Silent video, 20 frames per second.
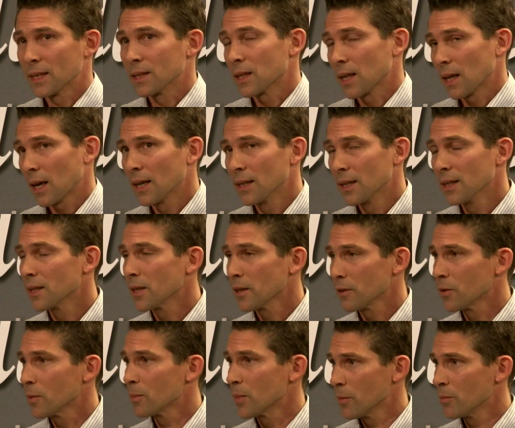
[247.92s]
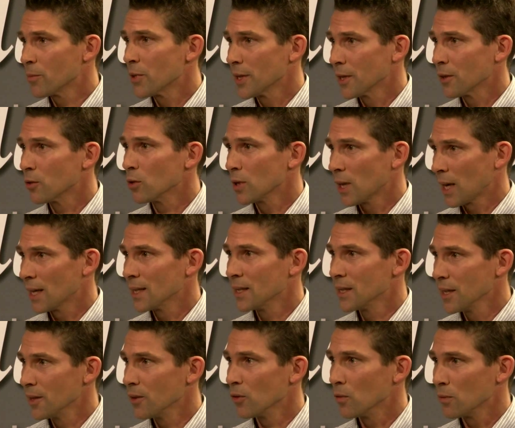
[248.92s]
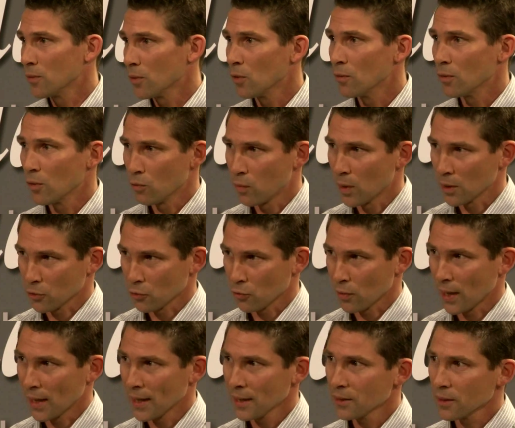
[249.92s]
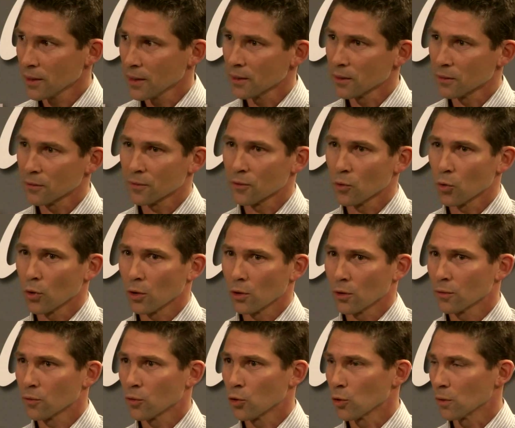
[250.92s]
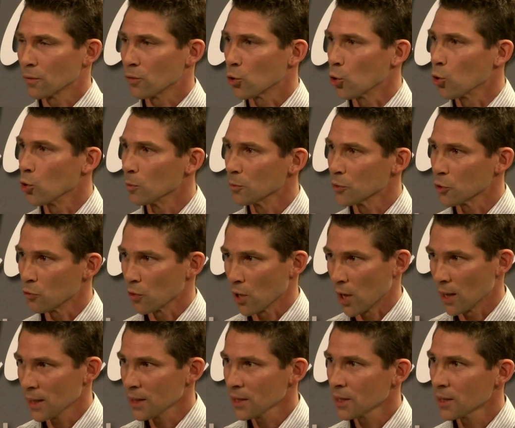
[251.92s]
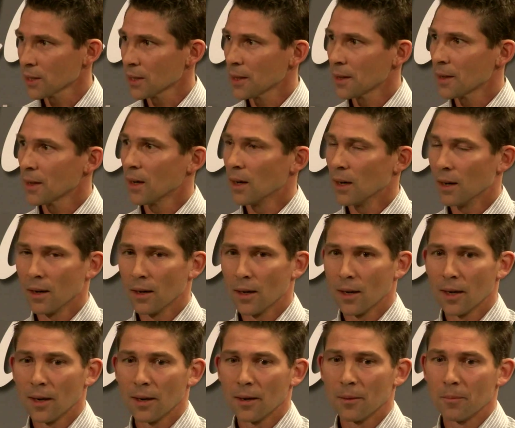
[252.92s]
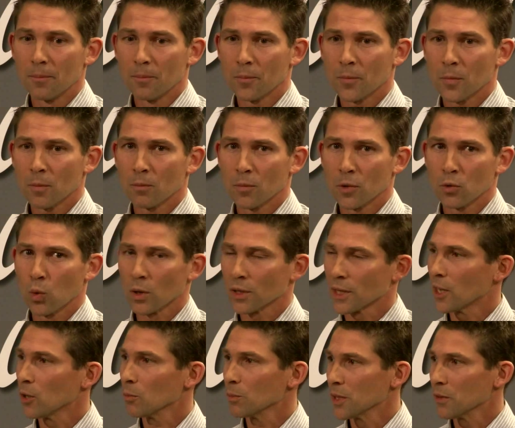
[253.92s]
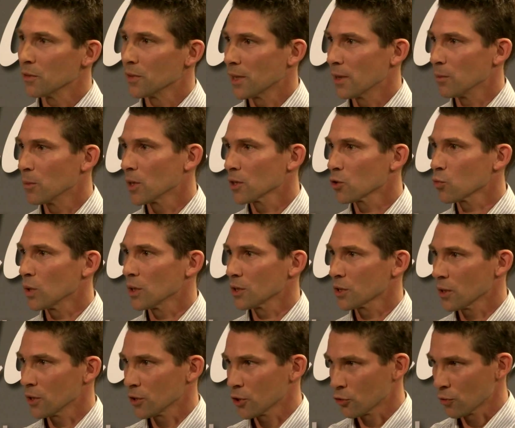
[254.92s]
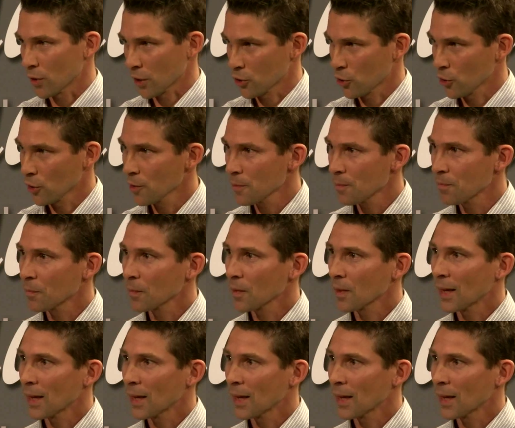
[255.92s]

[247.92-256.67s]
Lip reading: Yes, I did have a pretty good idea of what to write and for whom to write. But what helped me very much was a structure